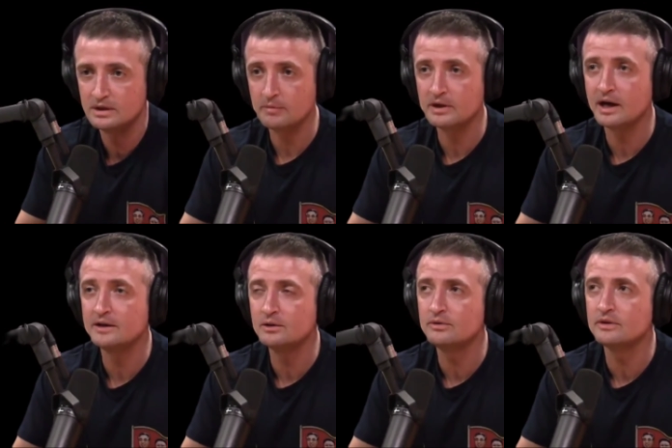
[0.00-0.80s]
I mean, I
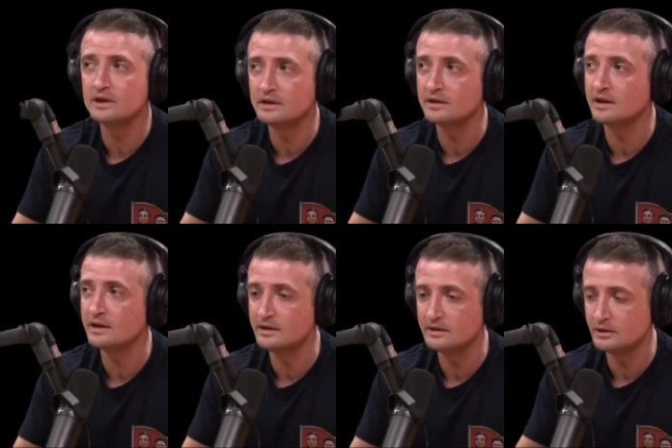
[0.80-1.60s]
don't think the
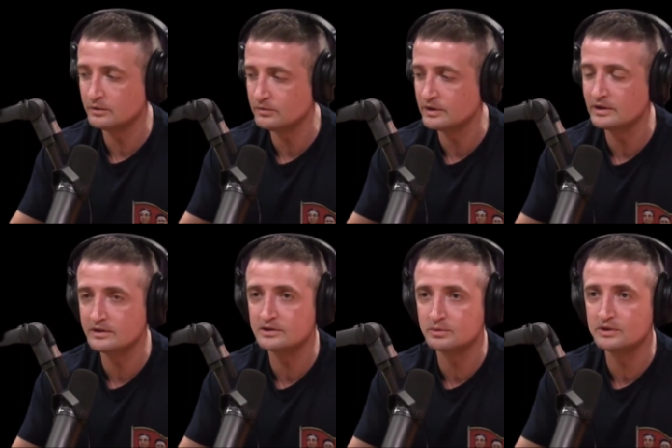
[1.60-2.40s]
idea that you're flicking a
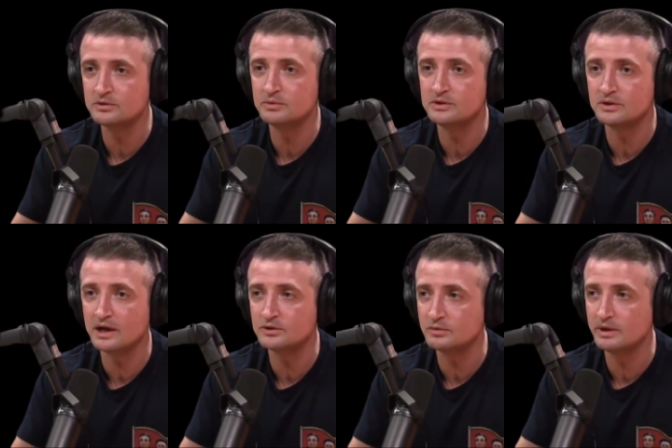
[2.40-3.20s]
switch means you're
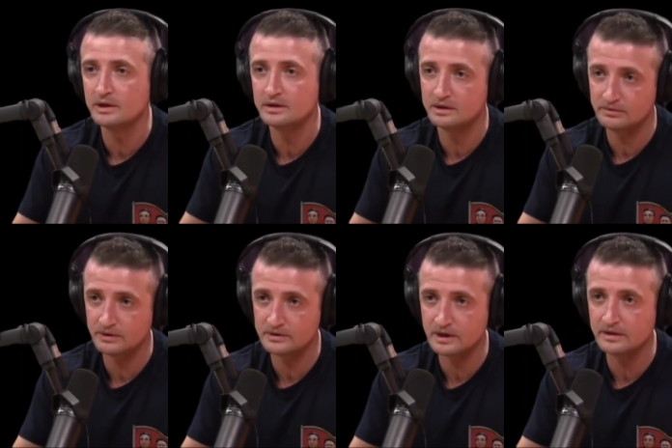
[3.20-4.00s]
actually making a
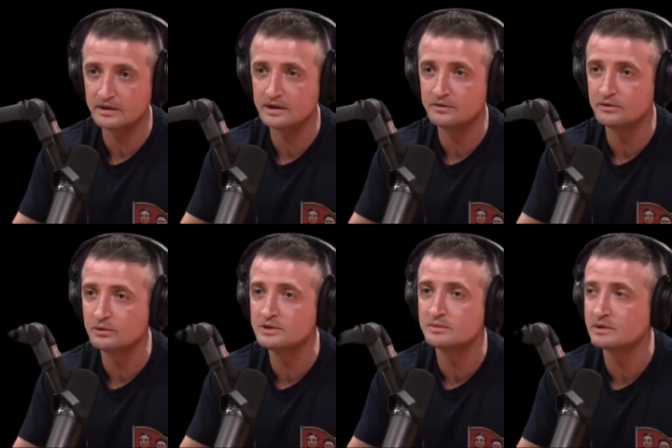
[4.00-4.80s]
difference. I think if you're
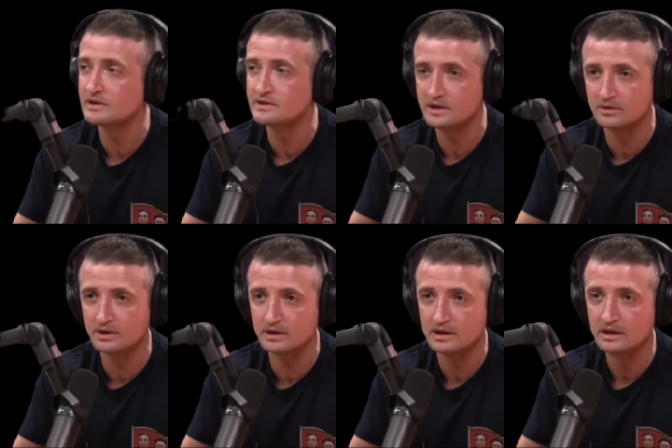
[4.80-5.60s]
doing something in
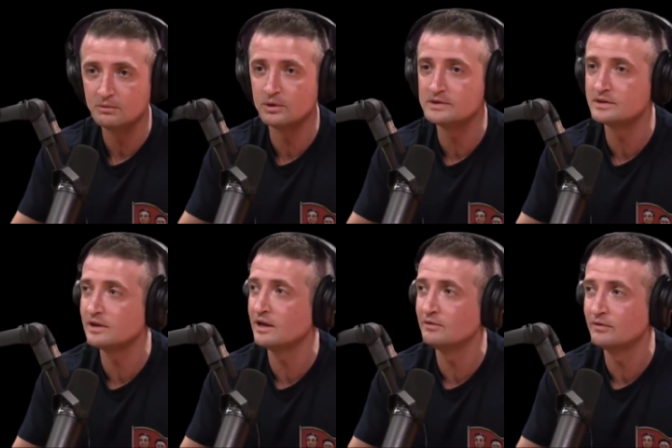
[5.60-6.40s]
secret once
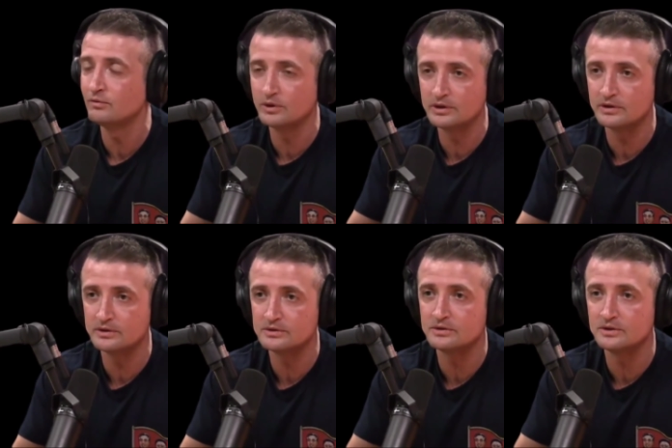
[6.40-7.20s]
every four
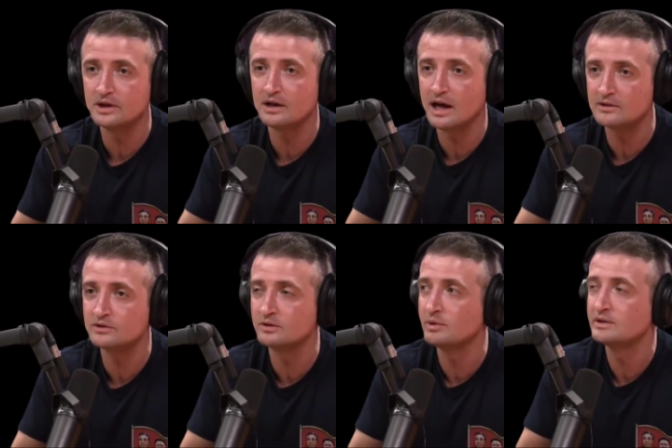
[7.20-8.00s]
years, you're not
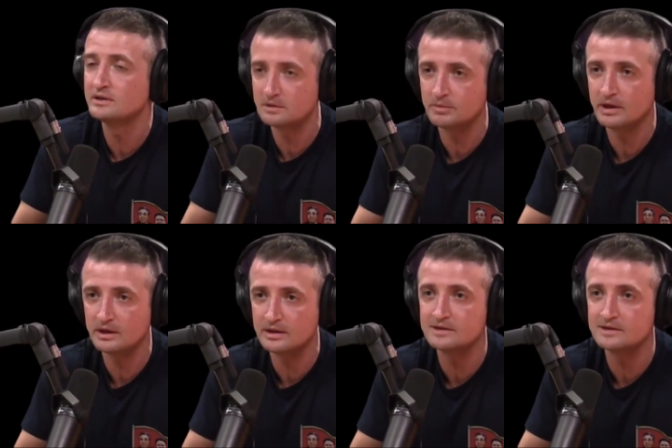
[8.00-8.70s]
actually participating.